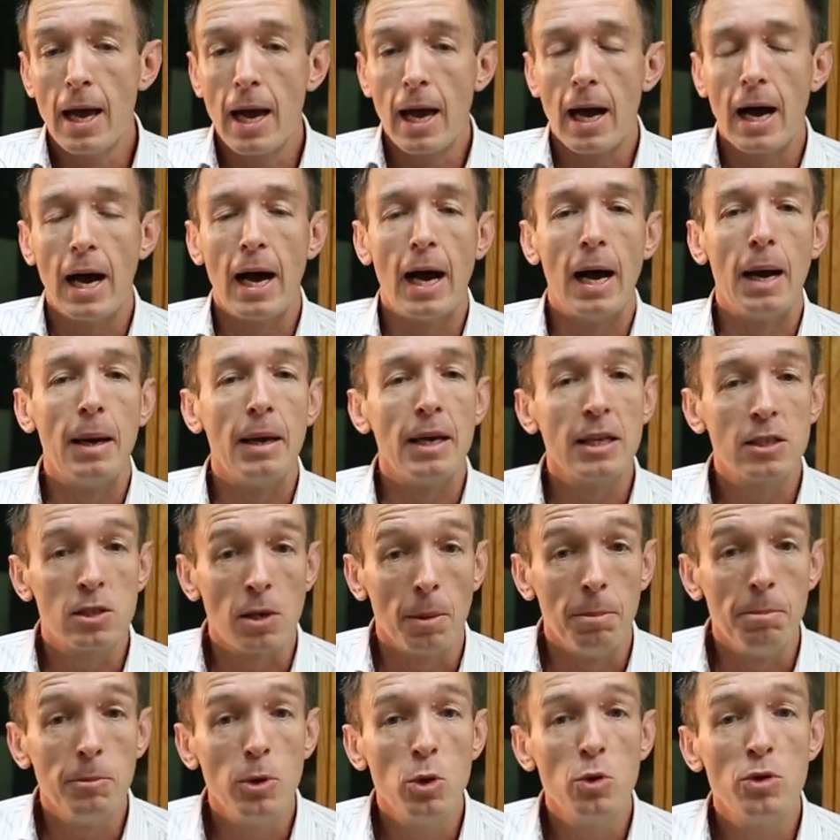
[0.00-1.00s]
It's
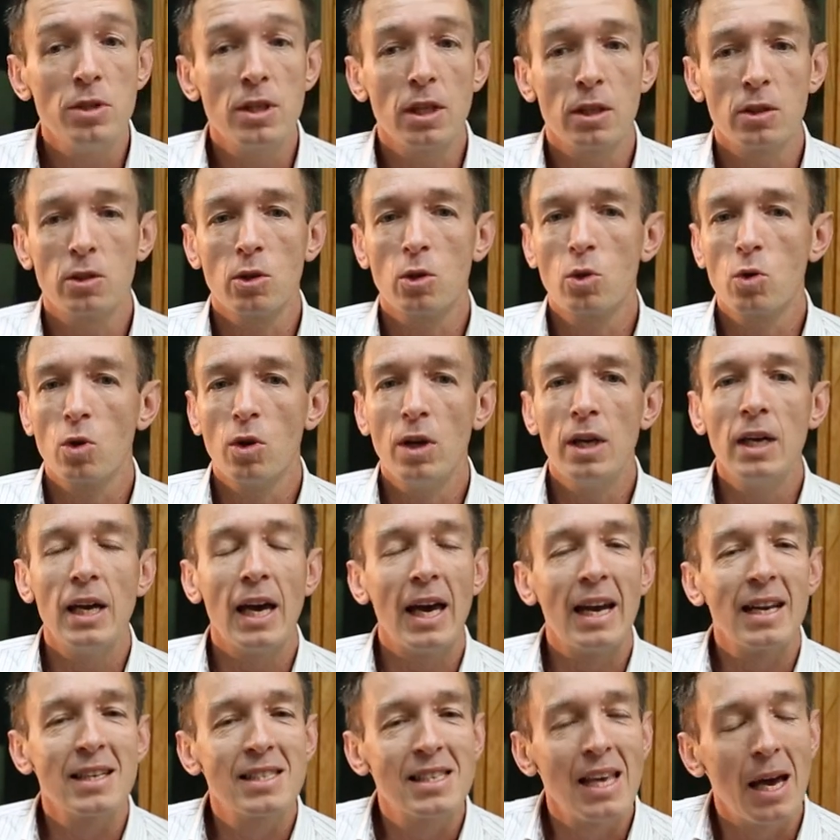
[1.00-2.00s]
a music degree,
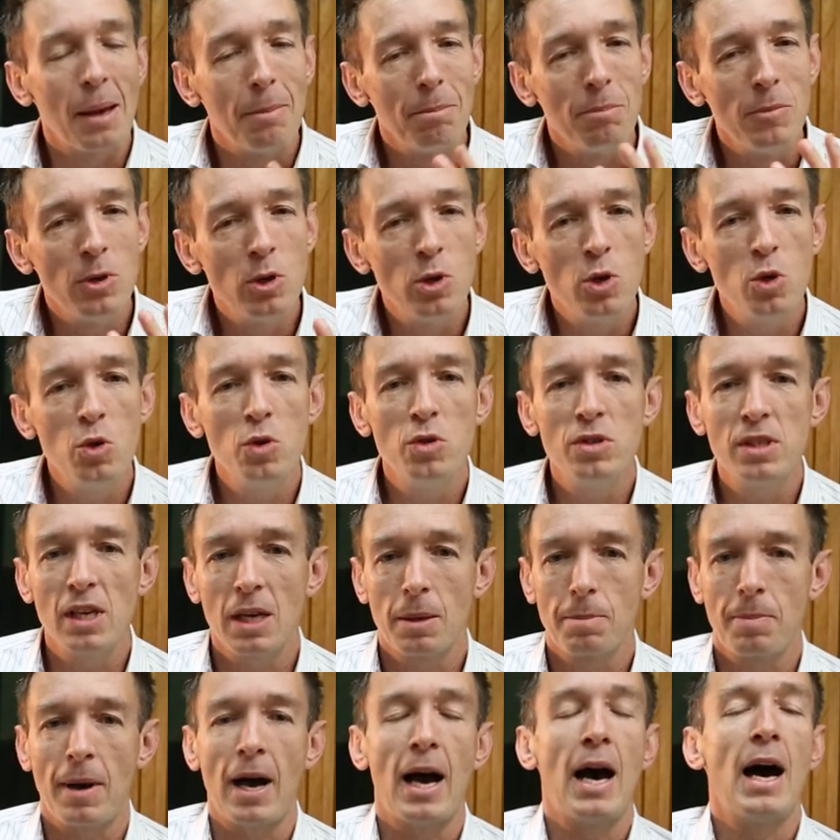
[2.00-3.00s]
and it's that
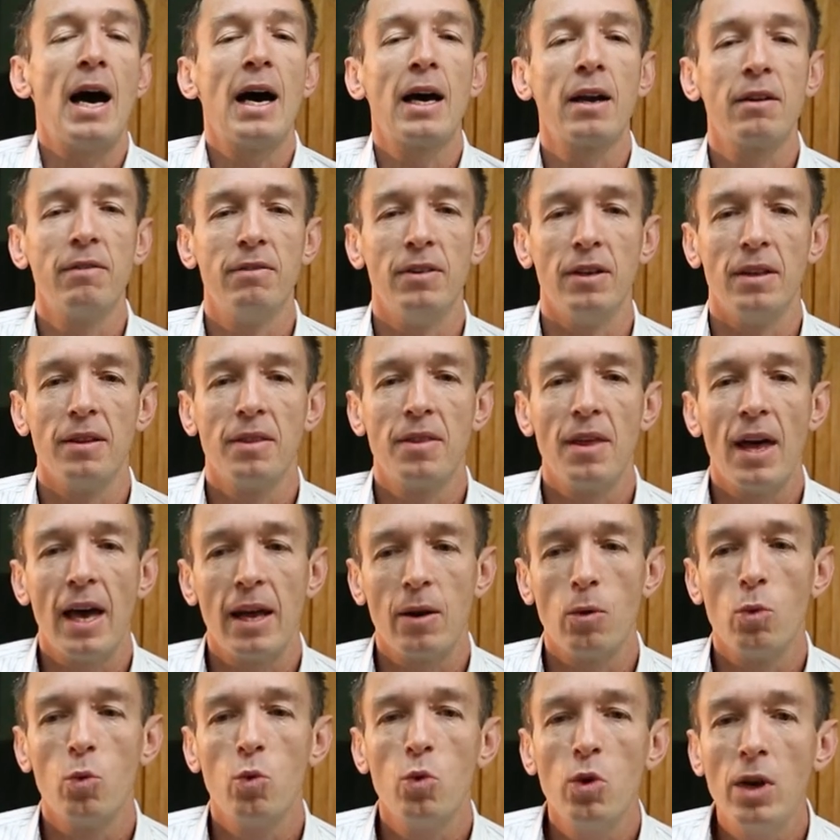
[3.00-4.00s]
music part of it
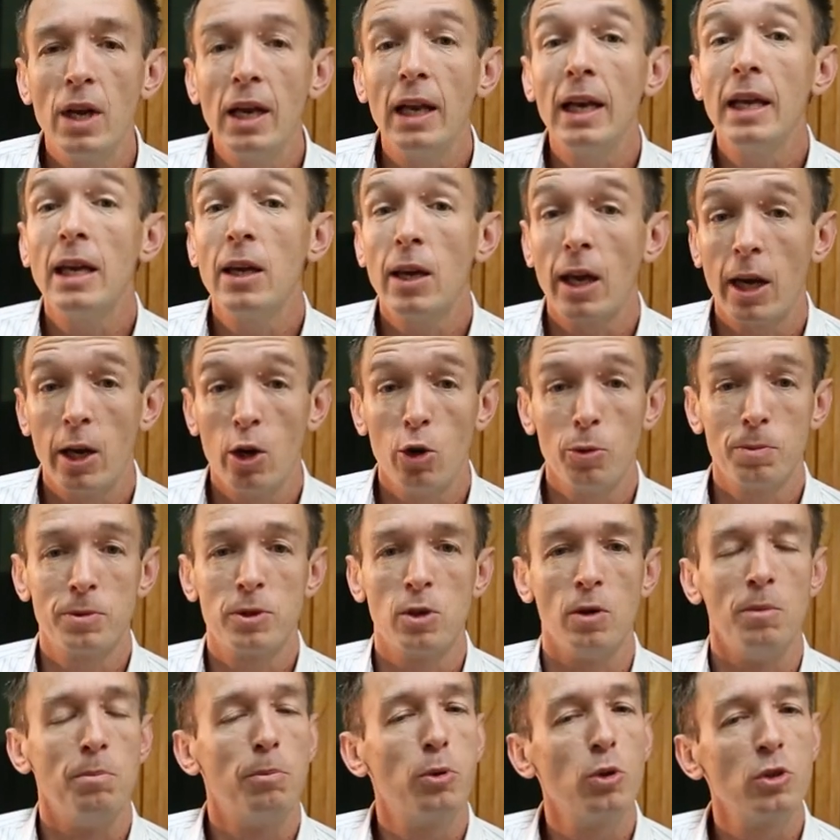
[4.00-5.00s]
that really helps
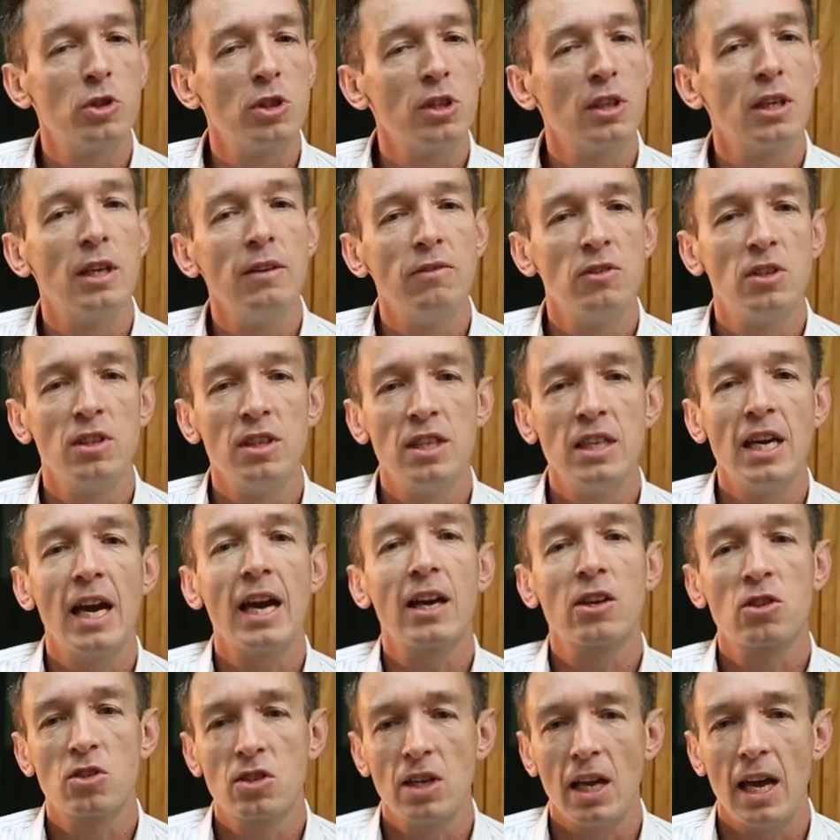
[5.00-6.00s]
you and gives you the
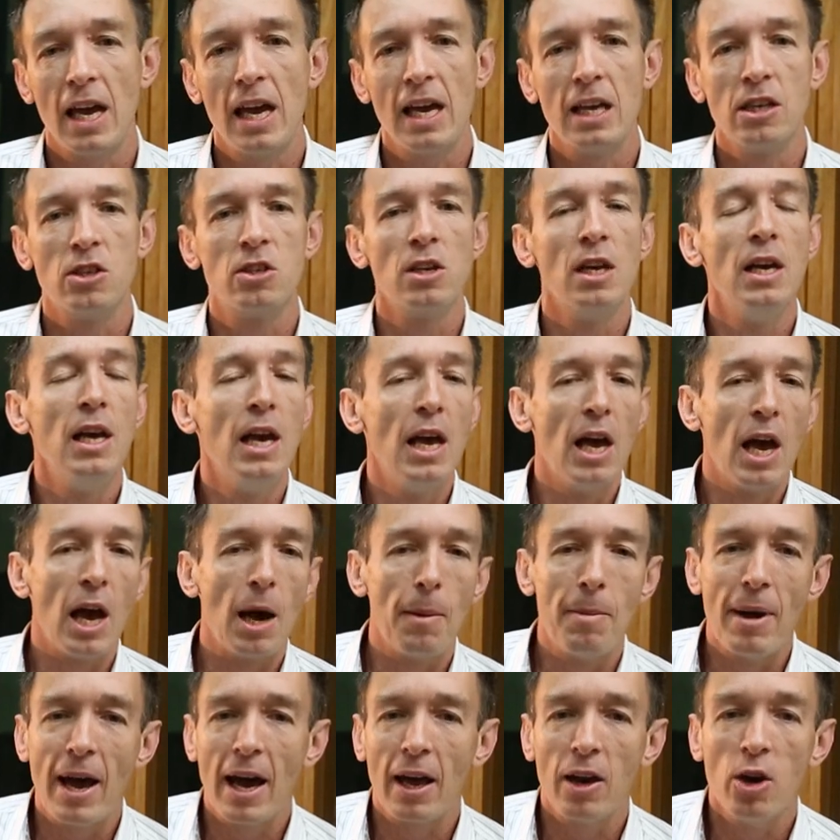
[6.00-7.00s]
extra edge
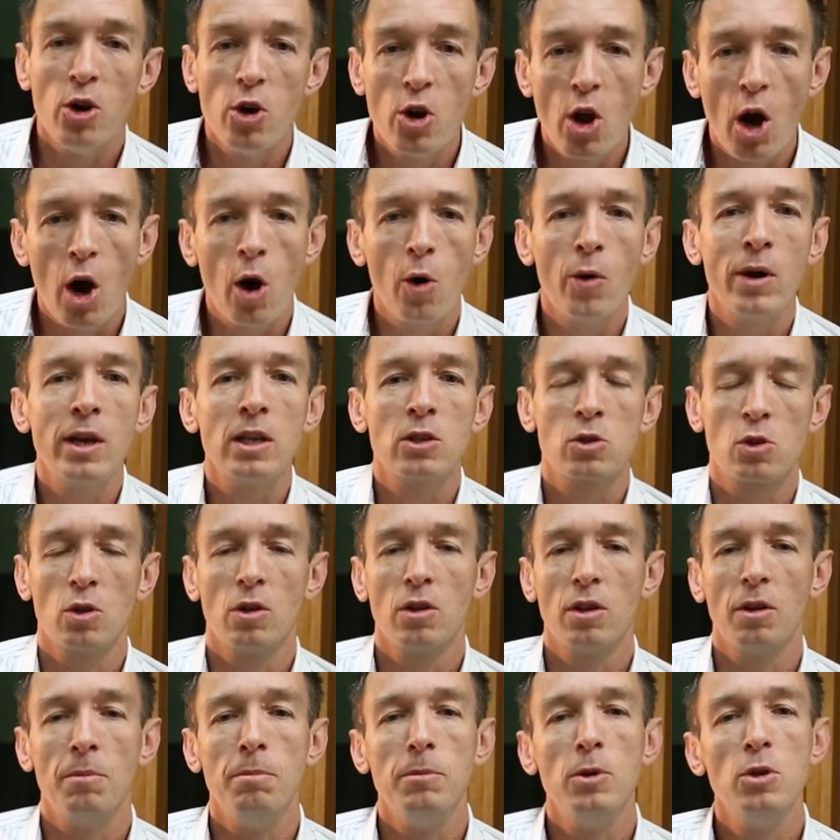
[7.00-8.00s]
about knowing sort
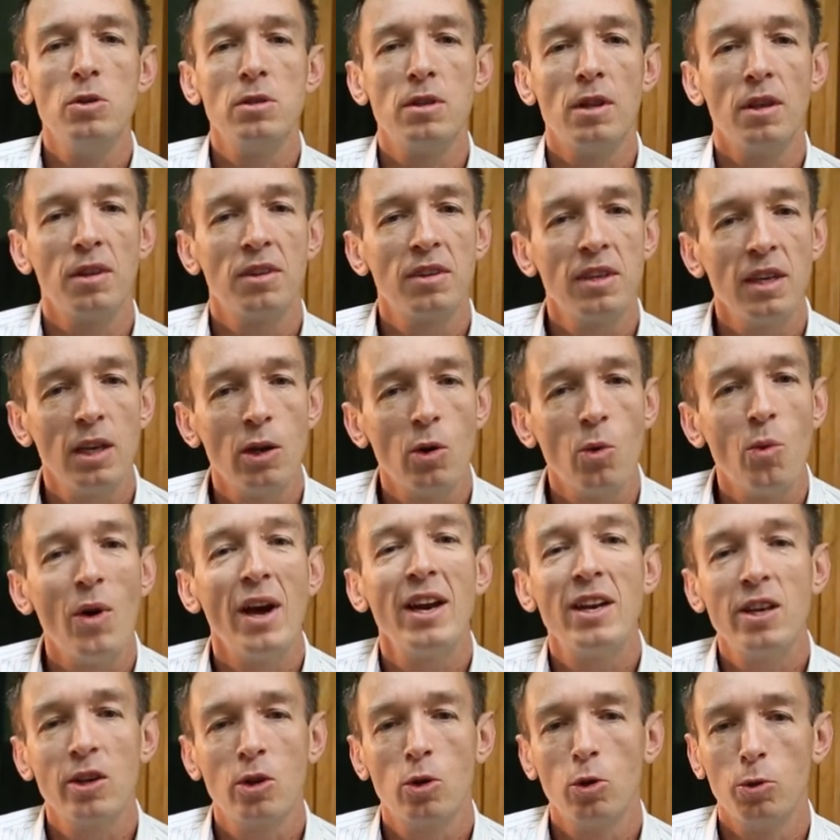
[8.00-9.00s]
of the
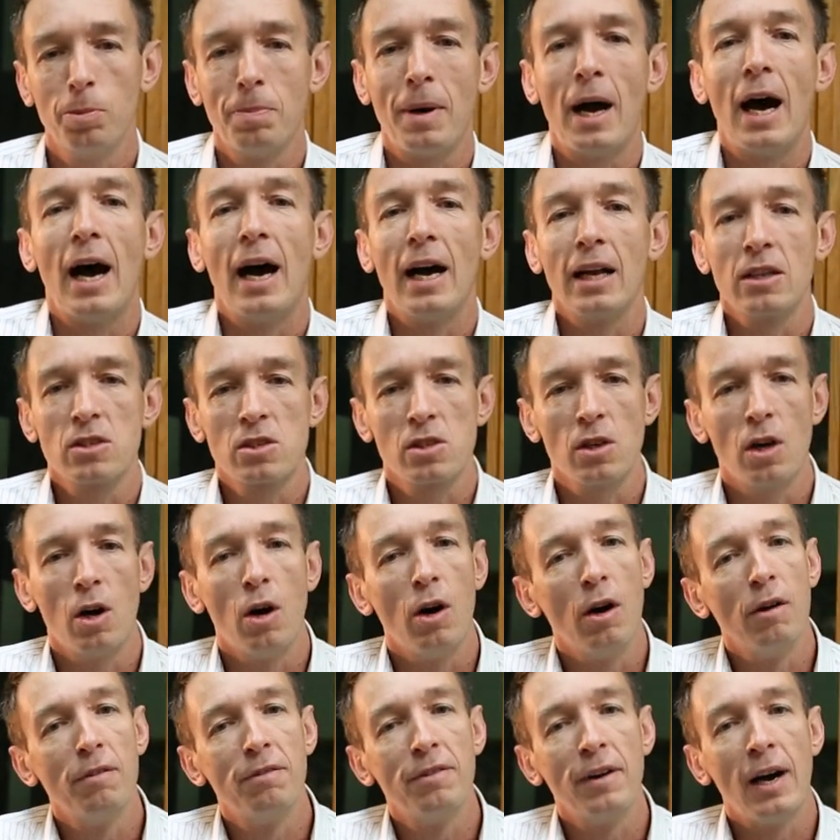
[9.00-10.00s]
theoretical parts
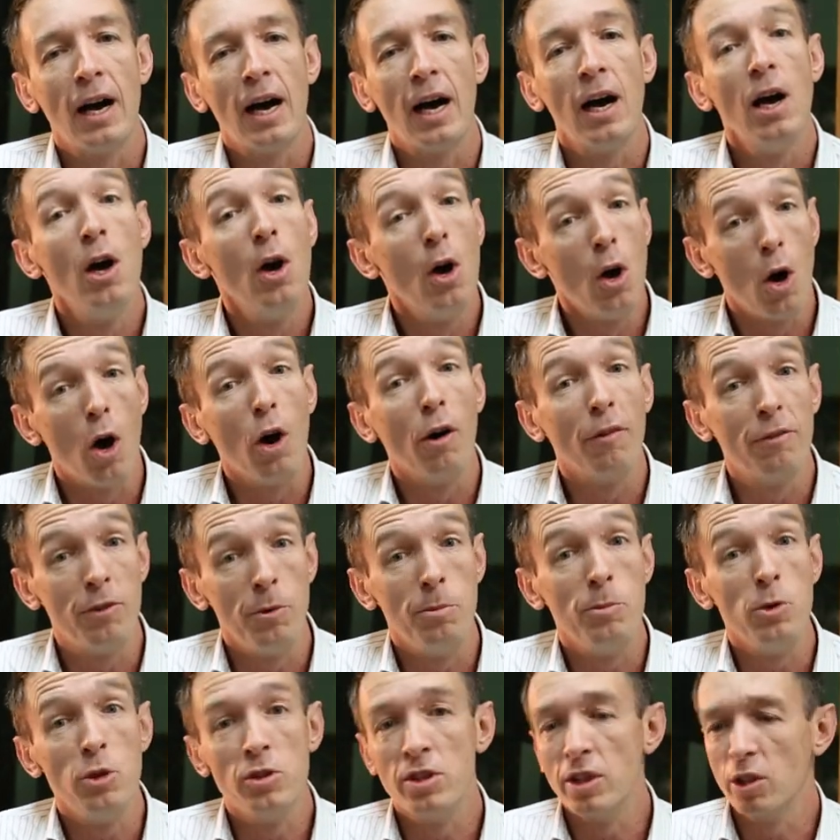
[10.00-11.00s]
of the
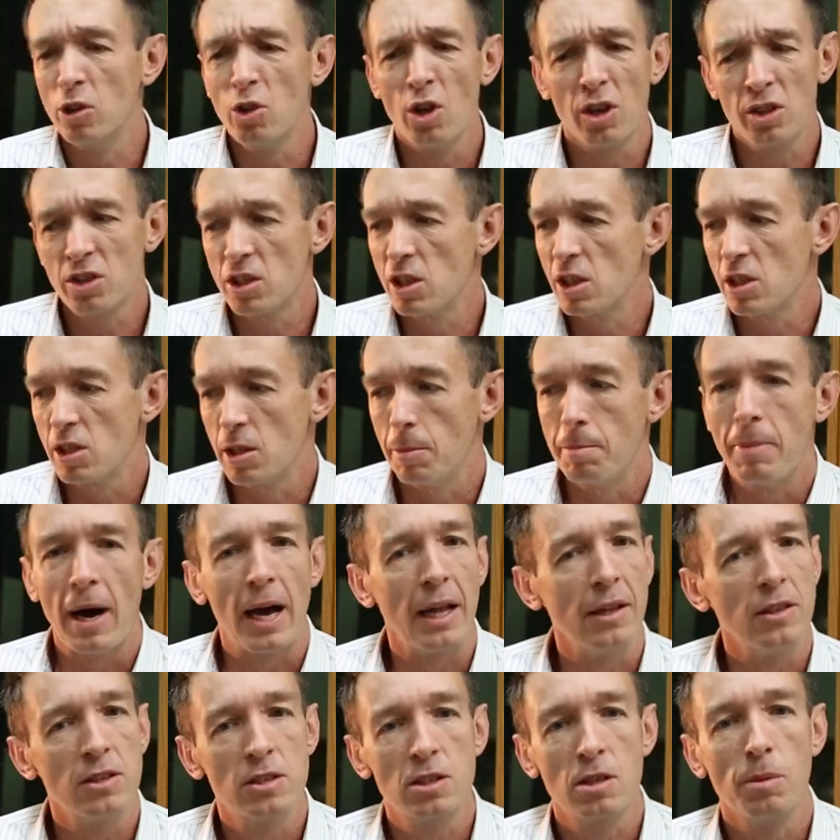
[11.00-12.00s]
music, not just the
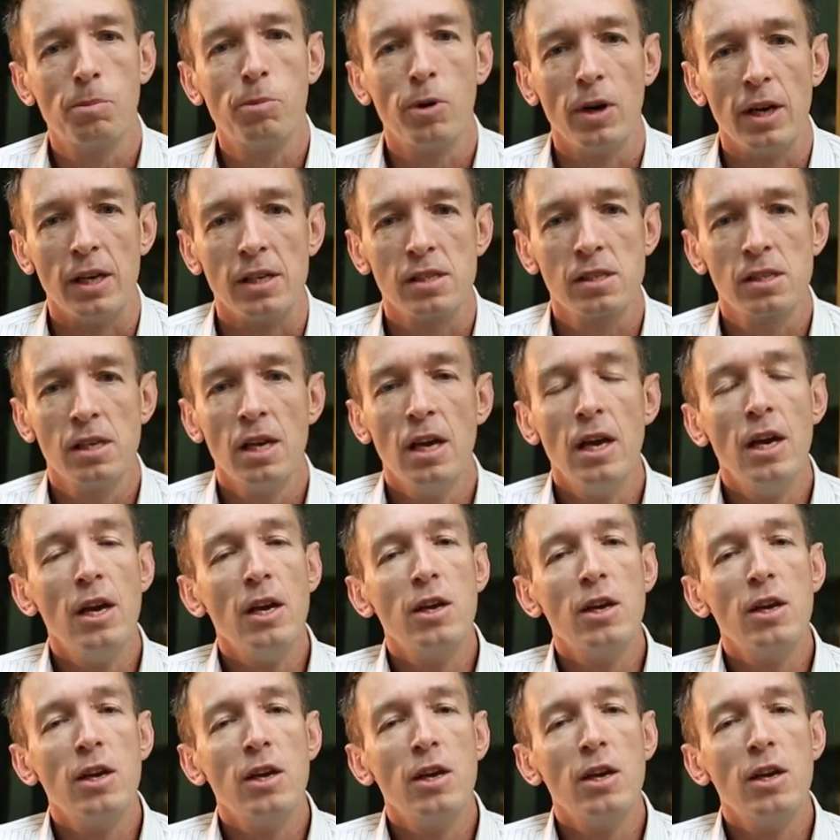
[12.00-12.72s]
buttons to press.